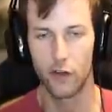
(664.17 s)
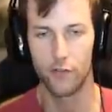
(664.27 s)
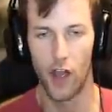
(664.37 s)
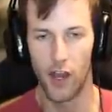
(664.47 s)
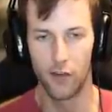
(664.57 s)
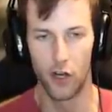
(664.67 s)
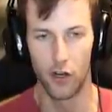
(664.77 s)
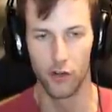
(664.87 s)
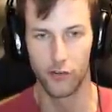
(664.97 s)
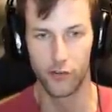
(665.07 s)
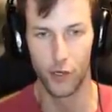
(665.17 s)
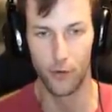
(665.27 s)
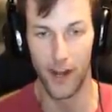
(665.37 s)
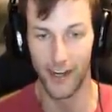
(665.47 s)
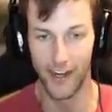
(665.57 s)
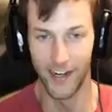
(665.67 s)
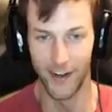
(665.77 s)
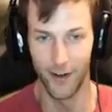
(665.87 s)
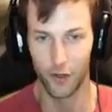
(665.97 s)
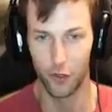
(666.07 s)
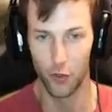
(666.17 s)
survivors? They're right here.